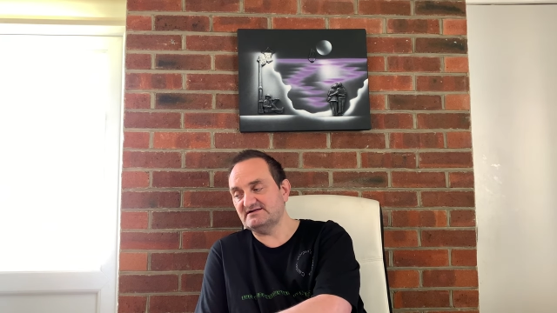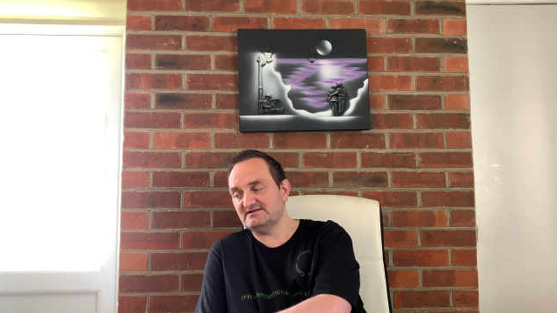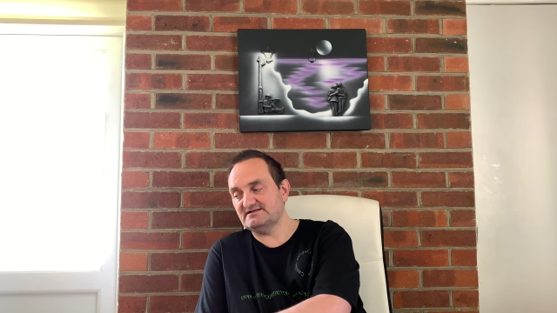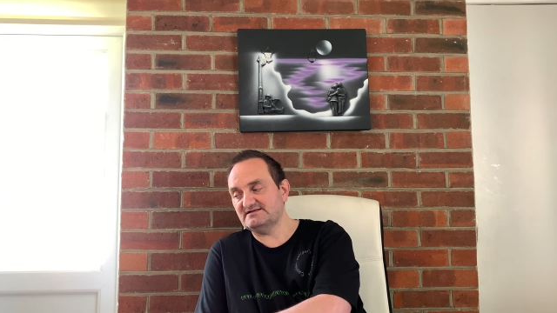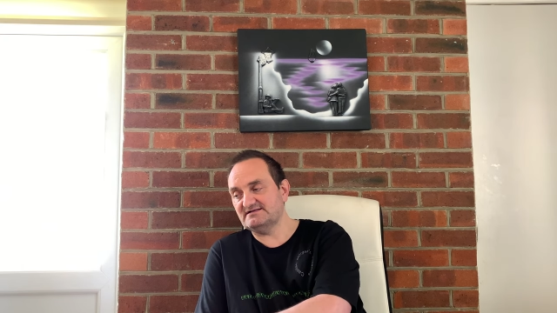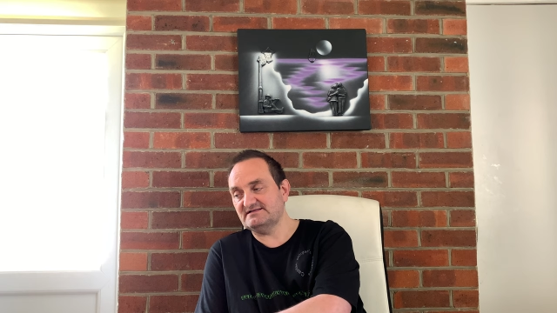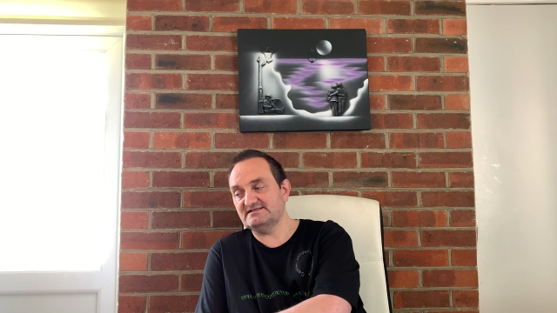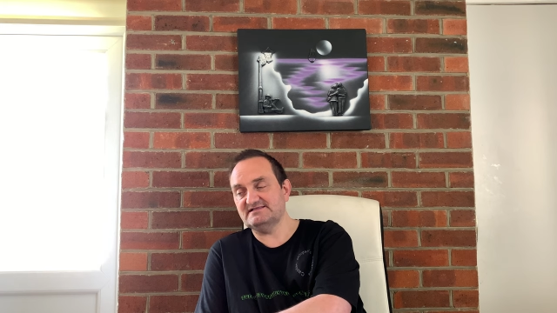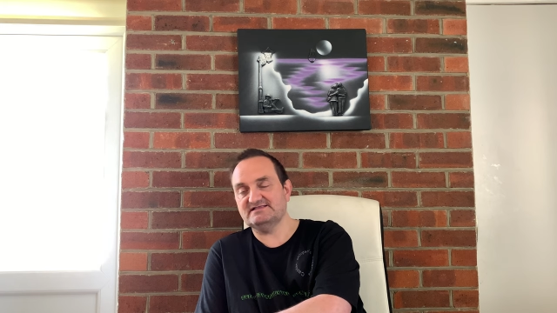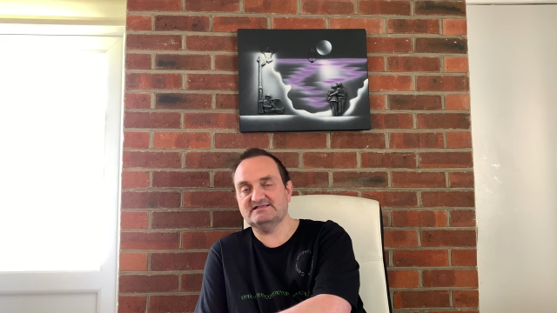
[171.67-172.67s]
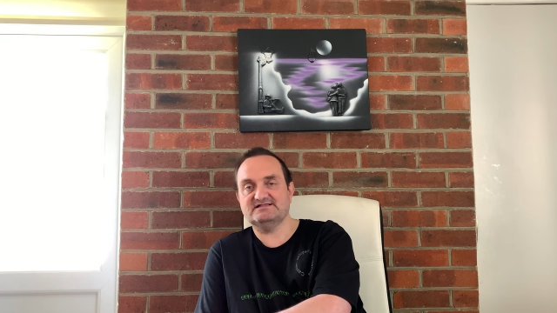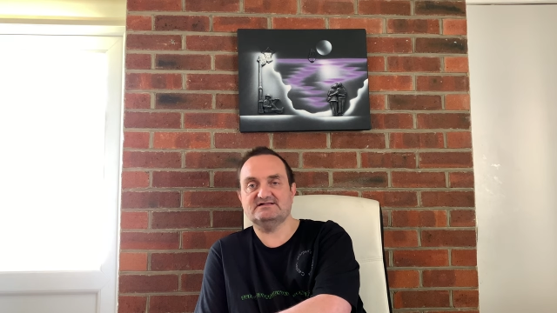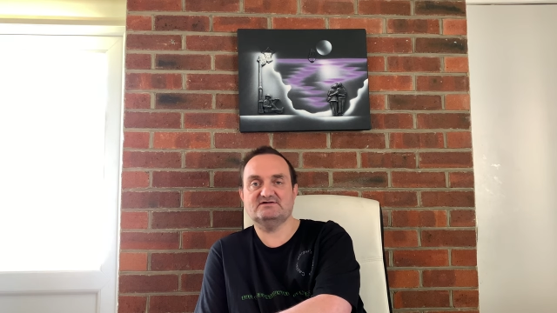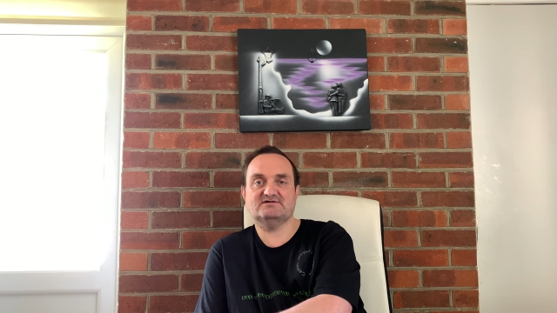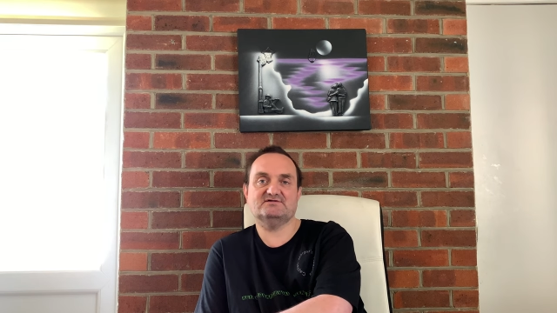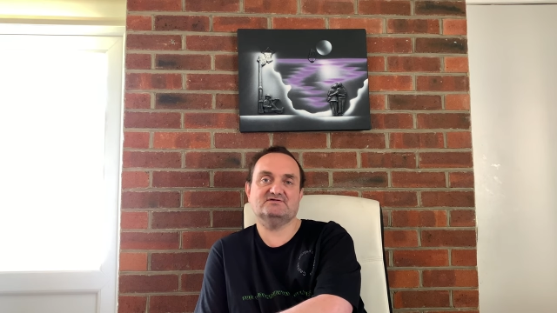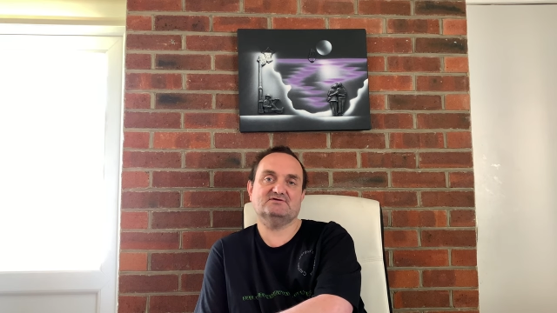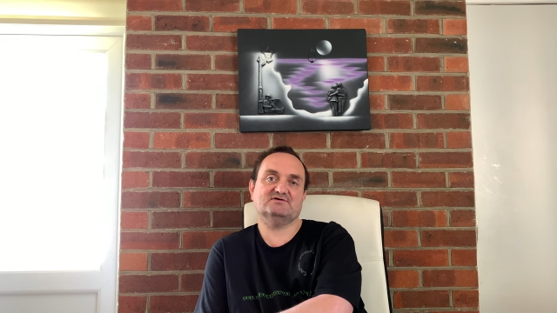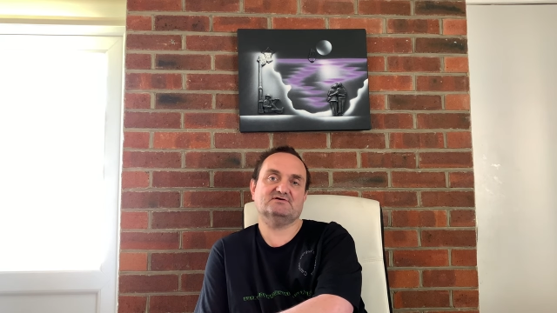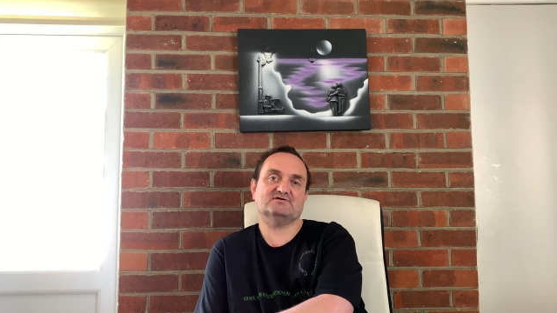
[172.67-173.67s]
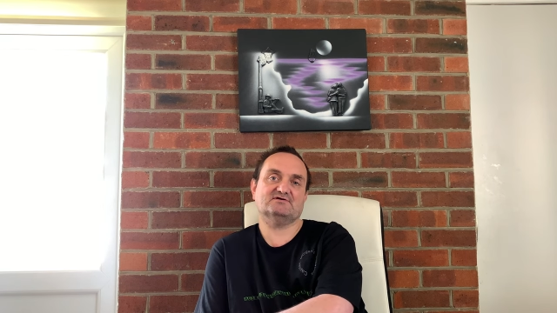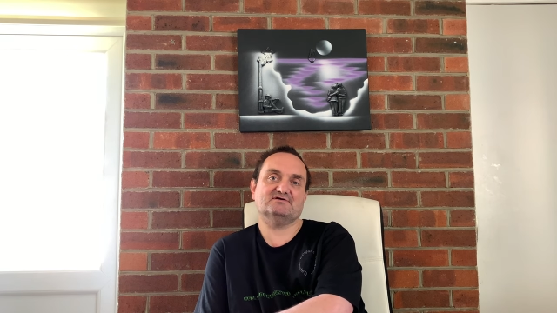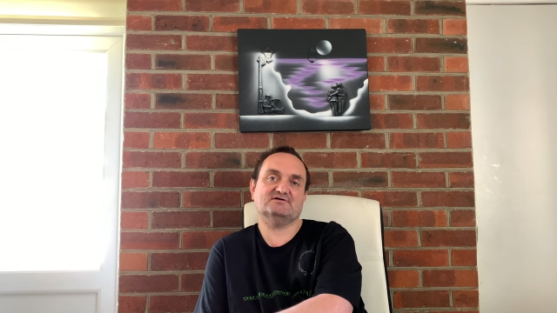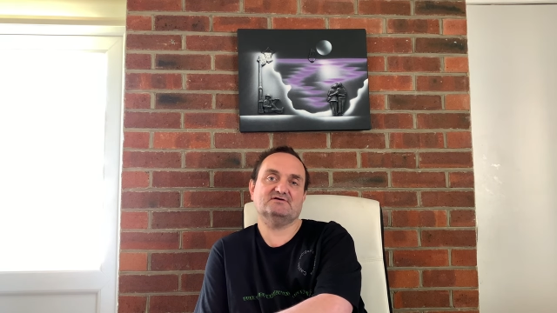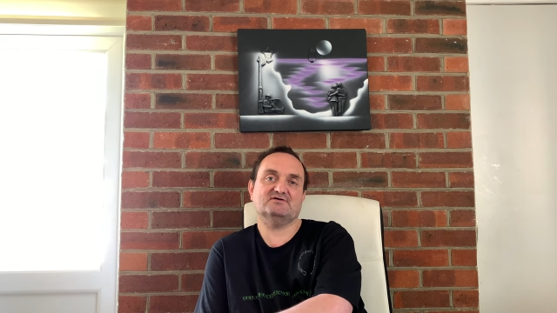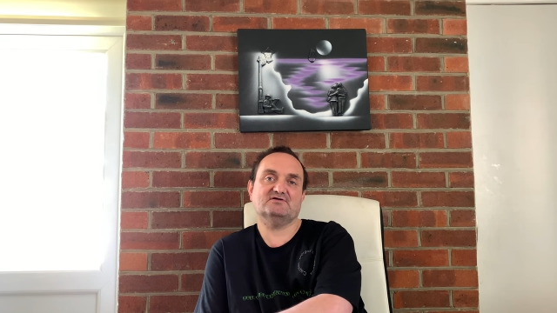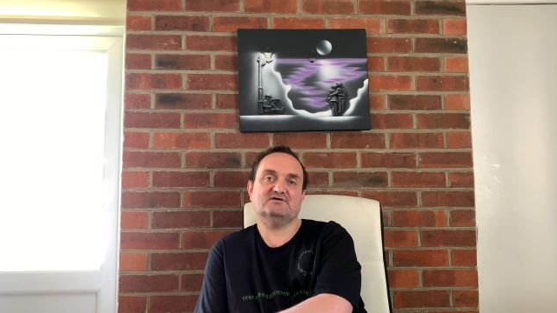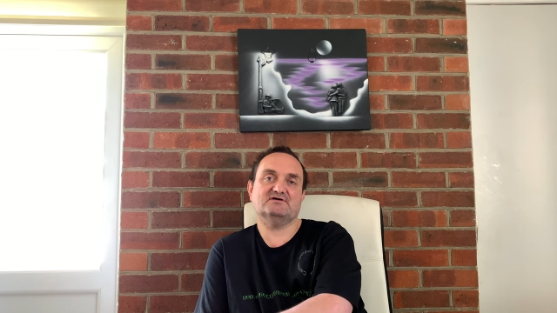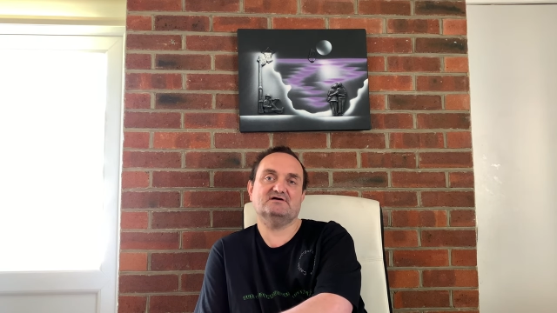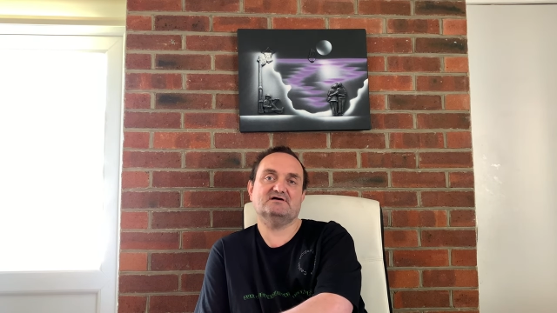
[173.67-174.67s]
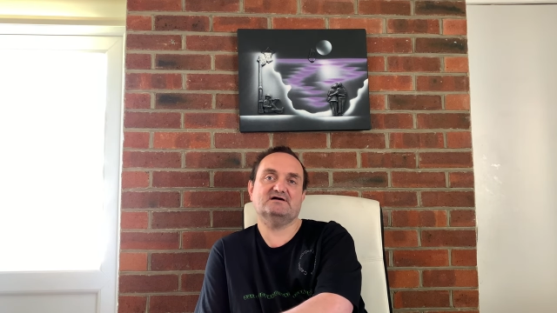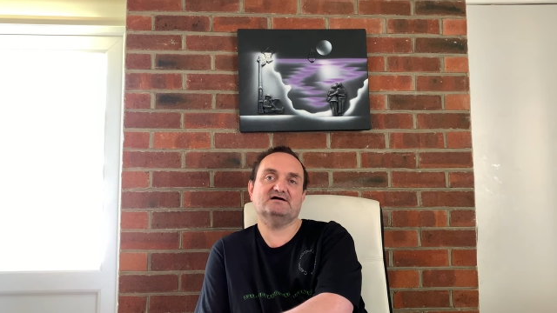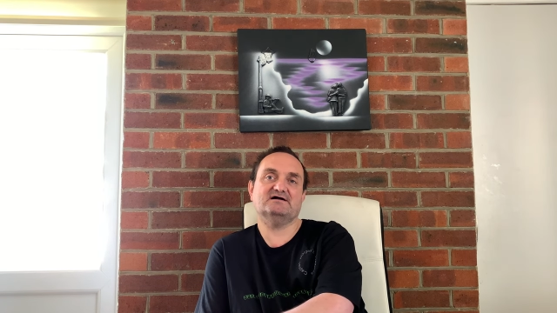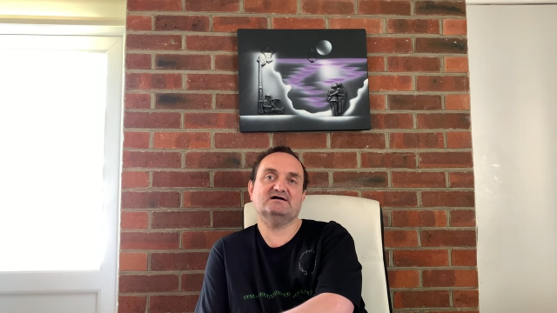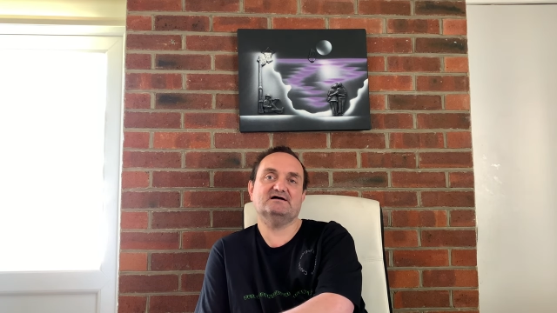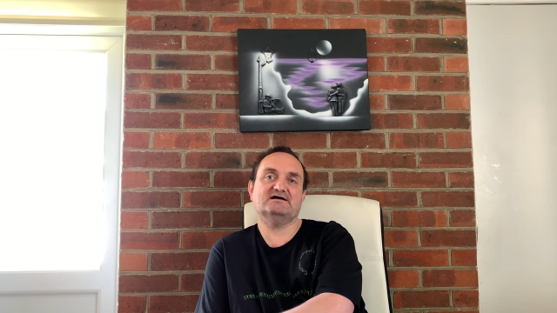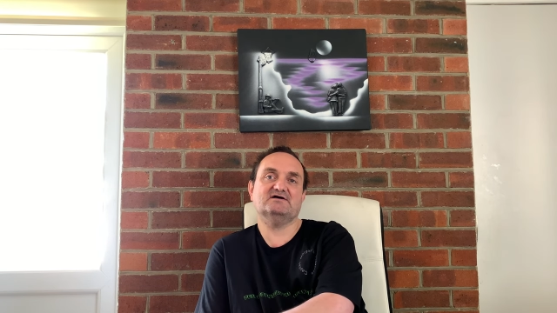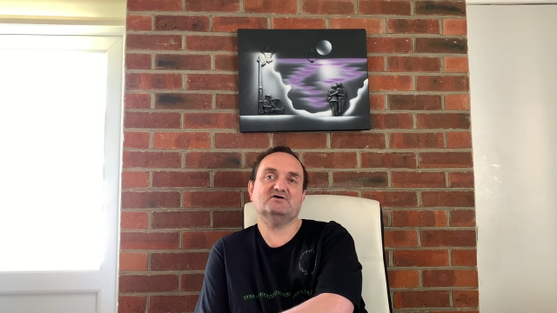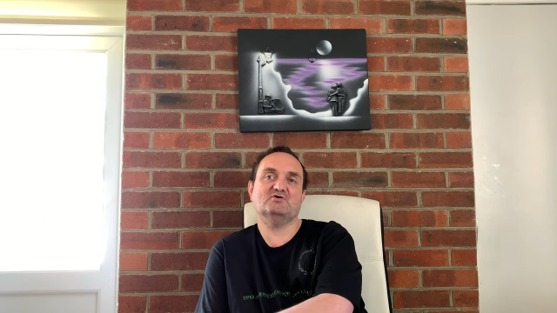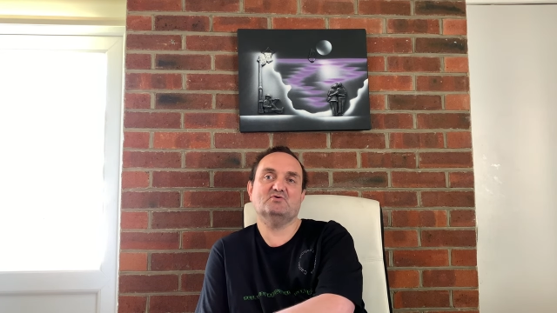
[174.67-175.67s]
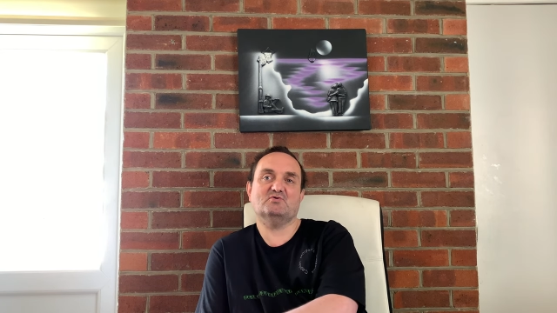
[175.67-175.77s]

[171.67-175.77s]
Nobody speaks.